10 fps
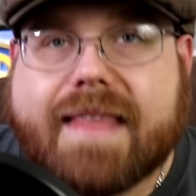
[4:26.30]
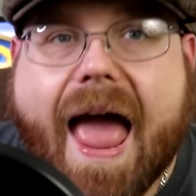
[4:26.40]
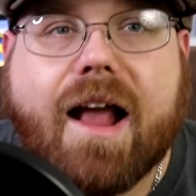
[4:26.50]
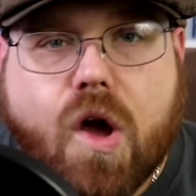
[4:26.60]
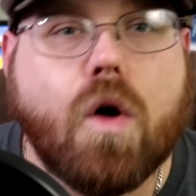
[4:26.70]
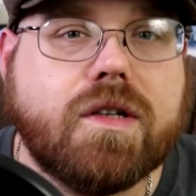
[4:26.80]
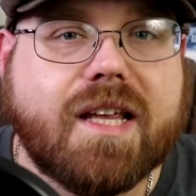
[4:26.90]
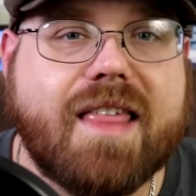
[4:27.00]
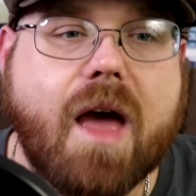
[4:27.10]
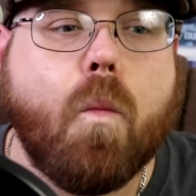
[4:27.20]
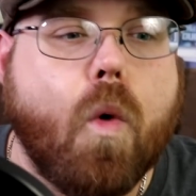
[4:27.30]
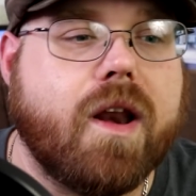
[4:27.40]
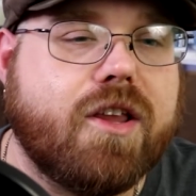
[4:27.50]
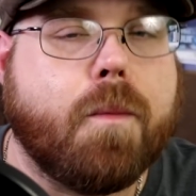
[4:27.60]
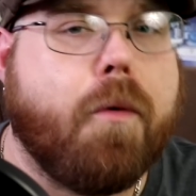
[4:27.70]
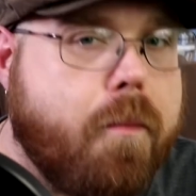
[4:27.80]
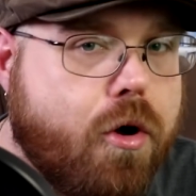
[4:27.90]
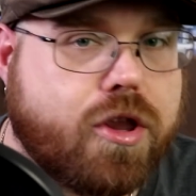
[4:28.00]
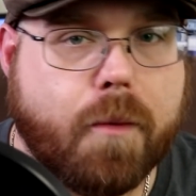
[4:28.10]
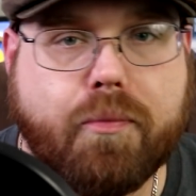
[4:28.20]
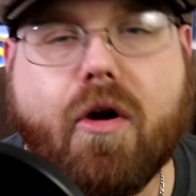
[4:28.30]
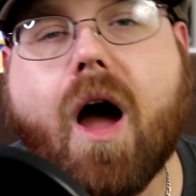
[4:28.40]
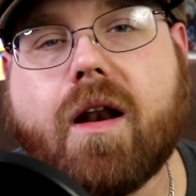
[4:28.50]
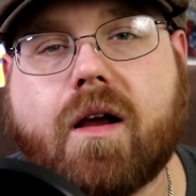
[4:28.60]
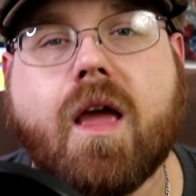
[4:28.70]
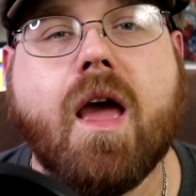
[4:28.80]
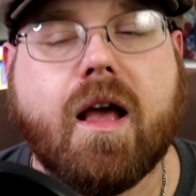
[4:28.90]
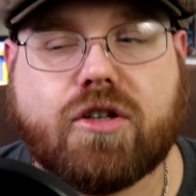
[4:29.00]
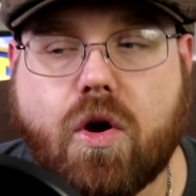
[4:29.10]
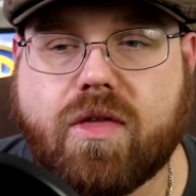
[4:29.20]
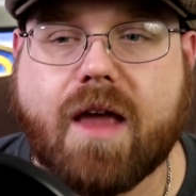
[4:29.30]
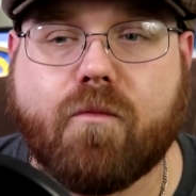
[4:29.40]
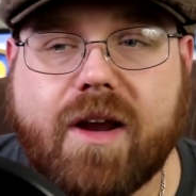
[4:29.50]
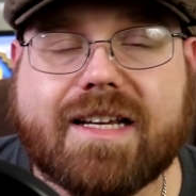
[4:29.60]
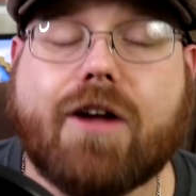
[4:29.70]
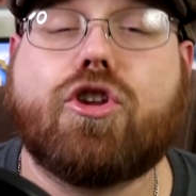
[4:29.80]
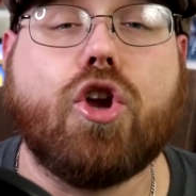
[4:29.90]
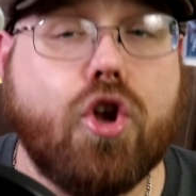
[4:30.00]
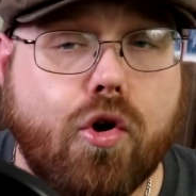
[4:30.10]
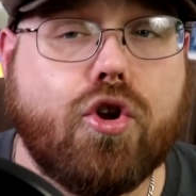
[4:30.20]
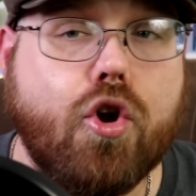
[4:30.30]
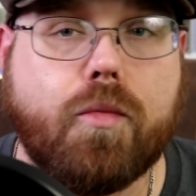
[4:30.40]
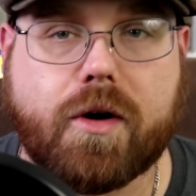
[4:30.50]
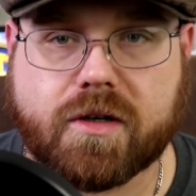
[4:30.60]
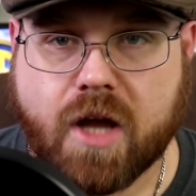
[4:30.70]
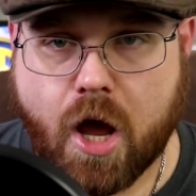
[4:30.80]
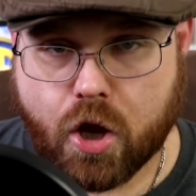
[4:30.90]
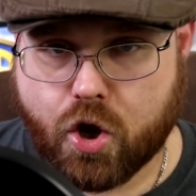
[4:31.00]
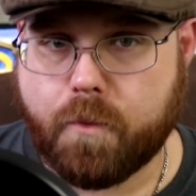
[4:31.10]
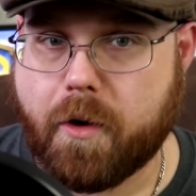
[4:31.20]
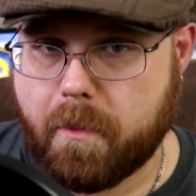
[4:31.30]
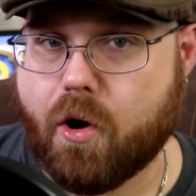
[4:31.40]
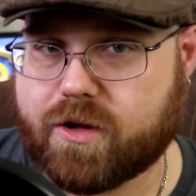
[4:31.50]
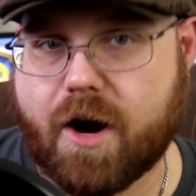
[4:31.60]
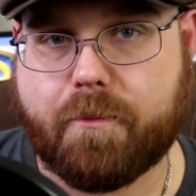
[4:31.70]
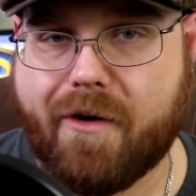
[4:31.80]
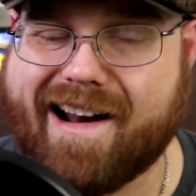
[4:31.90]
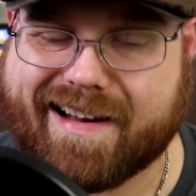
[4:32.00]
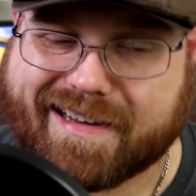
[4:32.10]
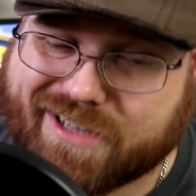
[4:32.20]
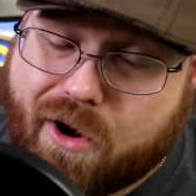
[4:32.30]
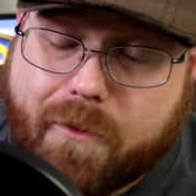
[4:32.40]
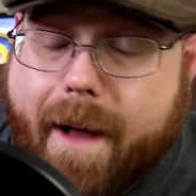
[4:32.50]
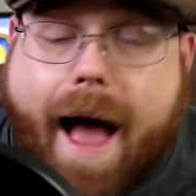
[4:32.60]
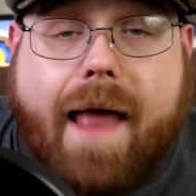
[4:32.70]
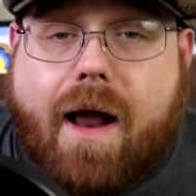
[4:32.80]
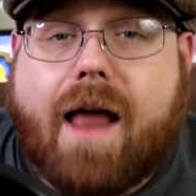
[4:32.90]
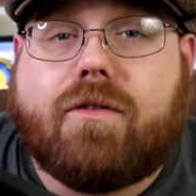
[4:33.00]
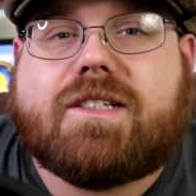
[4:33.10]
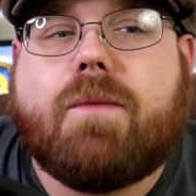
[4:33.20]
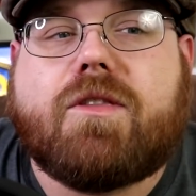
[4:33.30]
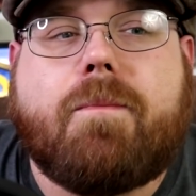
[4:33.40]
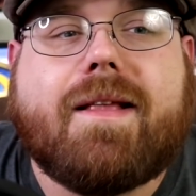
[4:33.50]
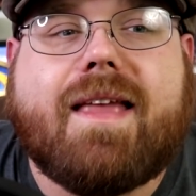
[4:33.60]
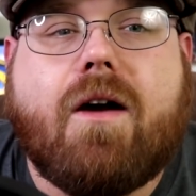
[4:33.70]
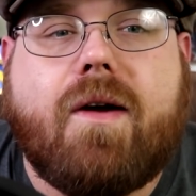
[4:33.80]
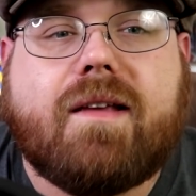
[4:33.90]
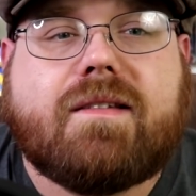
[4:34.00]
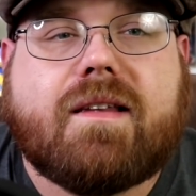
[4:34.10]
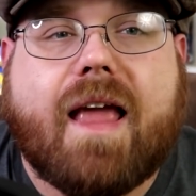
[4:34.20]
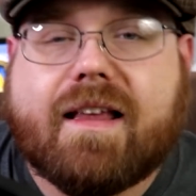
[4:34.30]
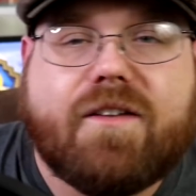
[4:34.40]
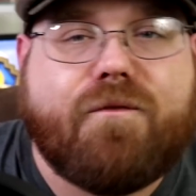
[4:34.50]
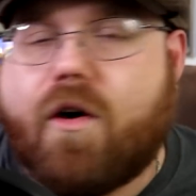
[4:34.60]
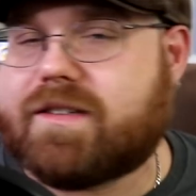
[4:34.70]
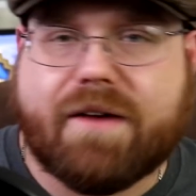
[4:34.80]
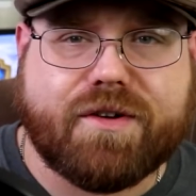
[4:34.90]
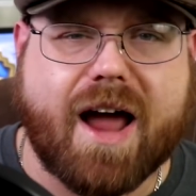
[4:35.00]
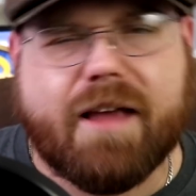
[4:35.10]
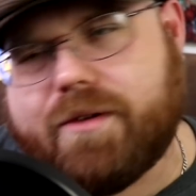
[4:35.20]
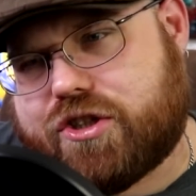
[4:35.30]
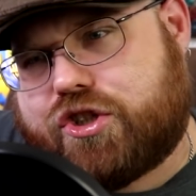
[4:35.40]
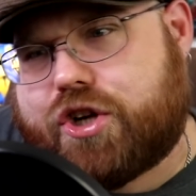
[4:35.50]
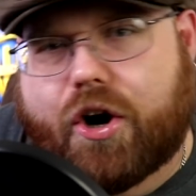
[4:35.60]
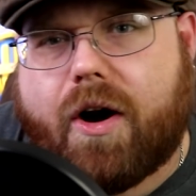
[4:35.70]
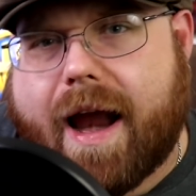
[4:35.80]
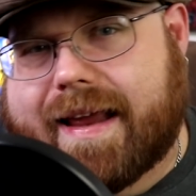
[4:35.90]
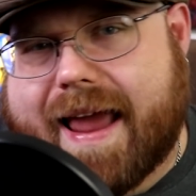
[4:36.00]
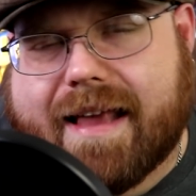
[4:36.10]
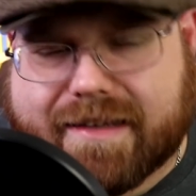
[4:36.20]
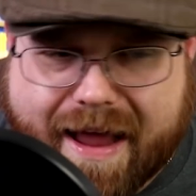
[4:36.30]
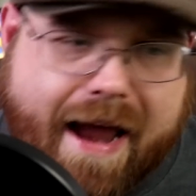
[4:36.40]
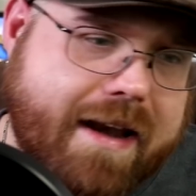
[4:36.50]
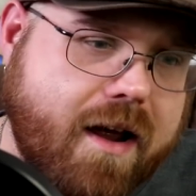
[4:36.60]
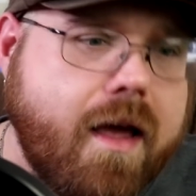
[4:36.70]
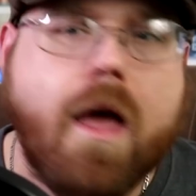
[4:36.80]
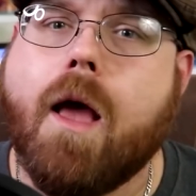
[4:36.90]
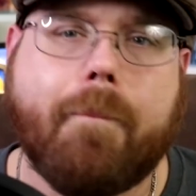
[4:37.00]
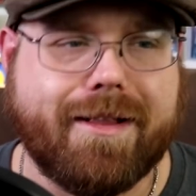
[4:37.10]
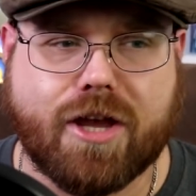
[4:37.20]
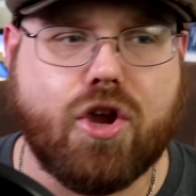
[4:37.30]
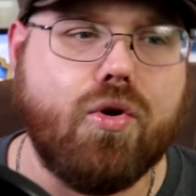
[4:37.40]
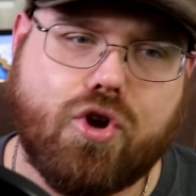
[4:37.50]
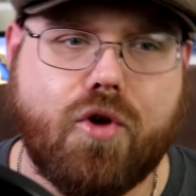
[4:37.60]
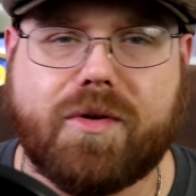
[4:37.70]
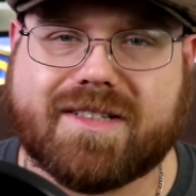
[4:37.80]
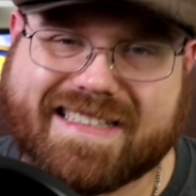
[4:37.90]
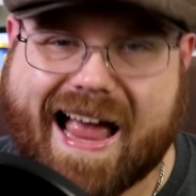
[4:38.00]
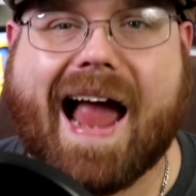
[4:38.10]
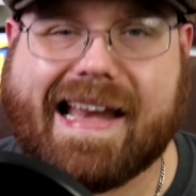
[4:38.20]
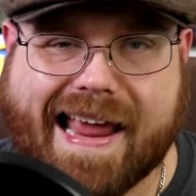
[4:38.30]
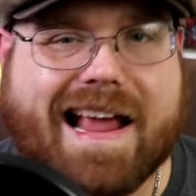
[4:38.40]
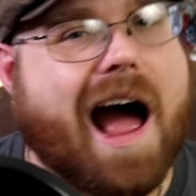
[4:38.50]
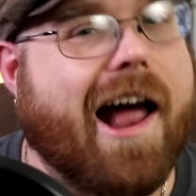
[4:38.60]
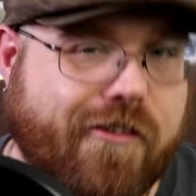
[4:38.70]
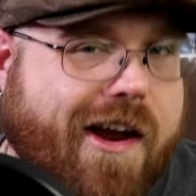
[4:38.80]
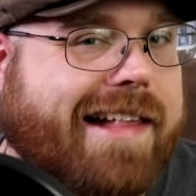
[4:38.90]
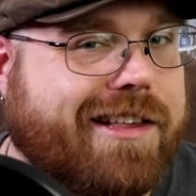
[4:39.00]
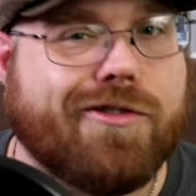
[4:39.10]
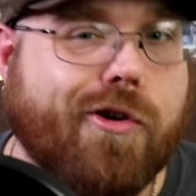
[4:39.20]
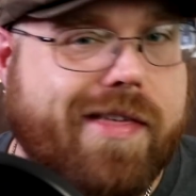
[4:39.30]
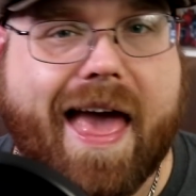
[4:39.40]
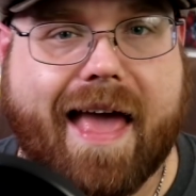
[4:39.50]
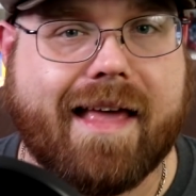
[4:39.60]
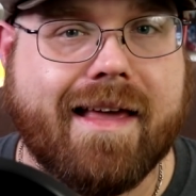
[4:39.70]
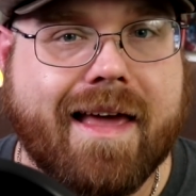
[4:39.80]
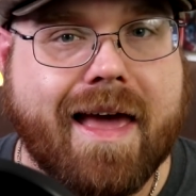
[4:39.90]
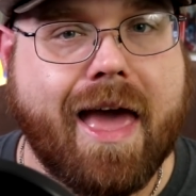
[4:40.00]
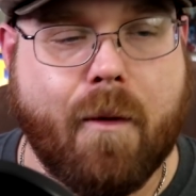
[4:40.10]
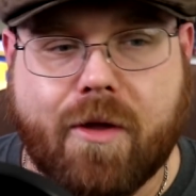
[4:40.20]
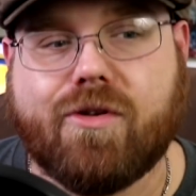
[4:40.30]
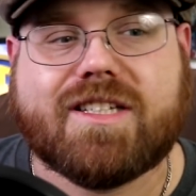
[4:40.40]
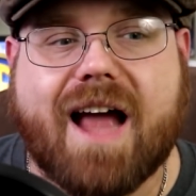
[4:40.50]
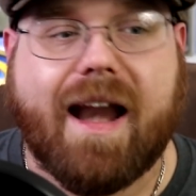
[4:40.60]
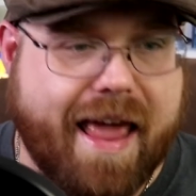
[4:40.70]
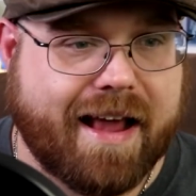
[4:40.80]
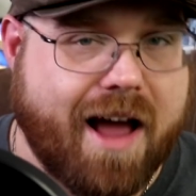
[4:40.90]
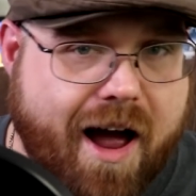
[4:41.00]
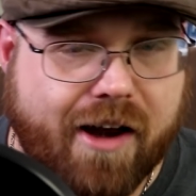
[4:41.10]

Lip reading: that goes to them wanting to promote their product. So they reach out to YouTubers to promote their product. So I don't see what the big deal is. Is it false advertisement? Sure, I guess, kind of. But the YouTubers signed a contract to do that. And when you sign a